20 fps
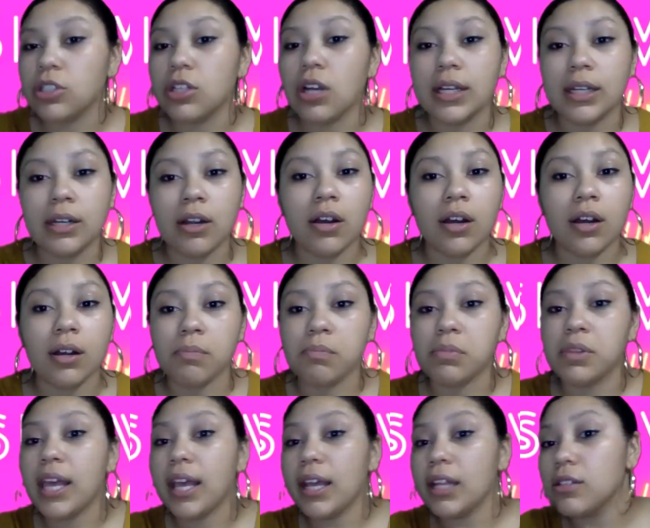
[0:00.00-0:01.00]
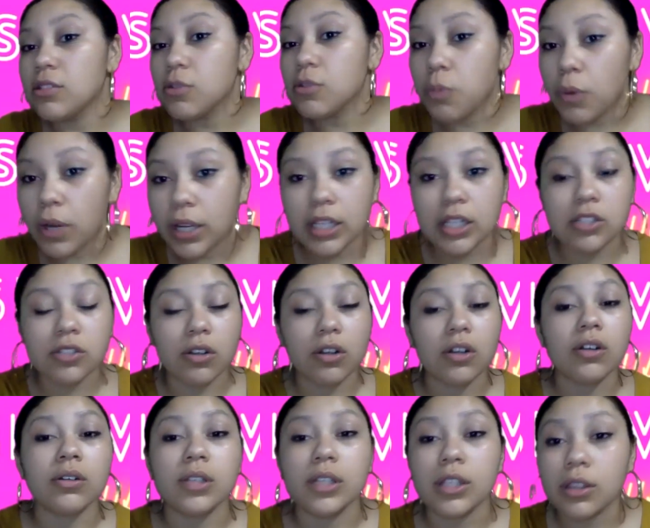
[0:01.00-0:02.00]
in our late 20s or
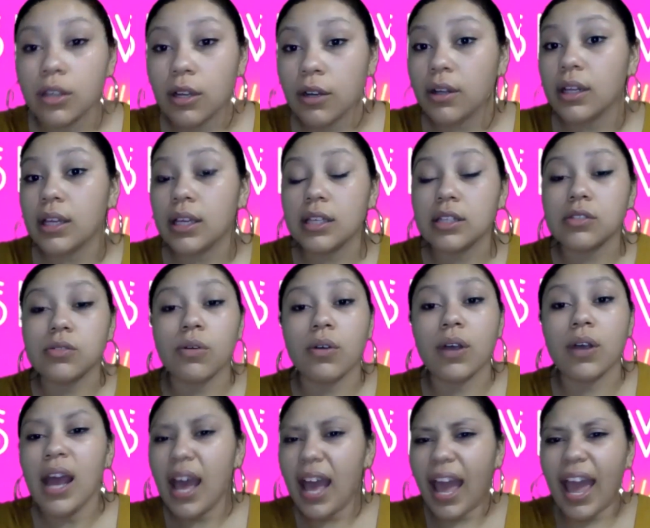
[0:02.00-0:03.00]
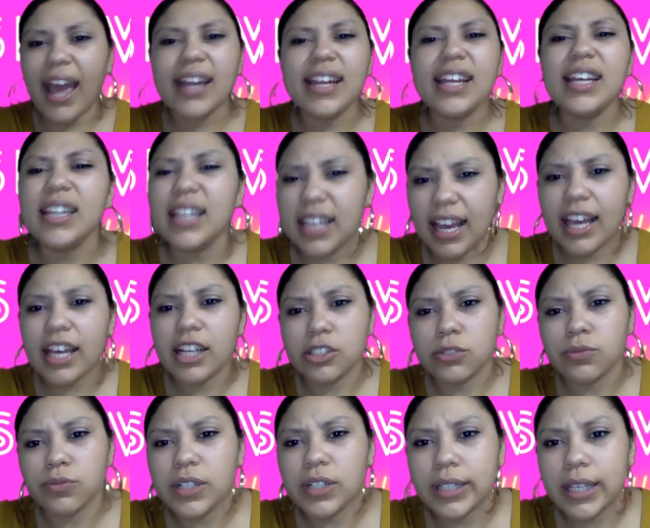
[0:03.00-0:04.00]
early 30s, or at any age
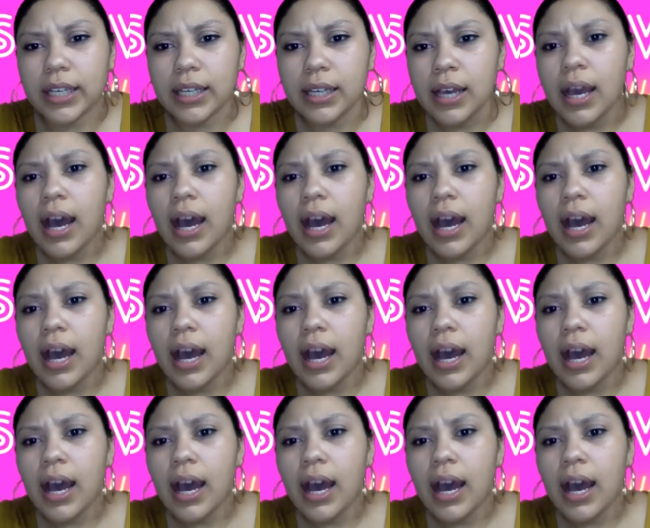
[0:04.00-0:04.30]
really,